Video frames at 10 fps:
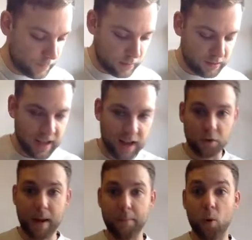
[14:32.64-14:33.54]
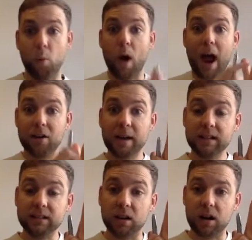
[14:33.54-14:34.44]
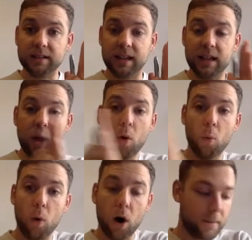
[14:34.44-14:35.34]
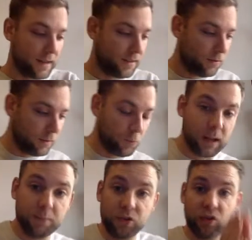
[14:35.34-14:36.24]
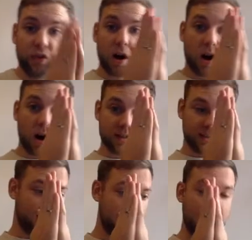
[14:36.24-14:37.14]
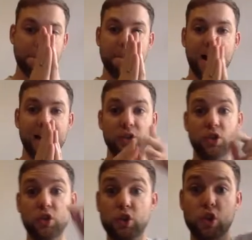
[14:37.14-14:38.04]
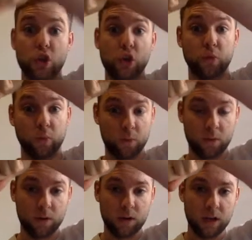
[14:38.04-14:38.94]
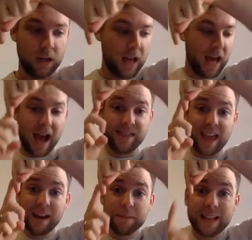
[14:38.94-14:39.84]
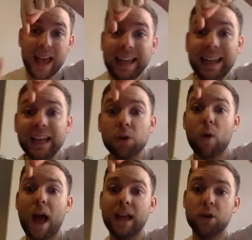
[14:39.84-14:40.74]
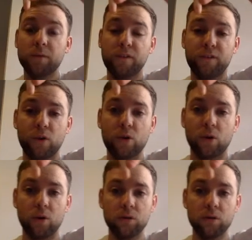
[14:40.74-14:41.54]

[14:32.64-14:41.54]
Now remember, where am I starting? What am I doing? Well, I'm starting at minus 2. And then I'm taking away another 4.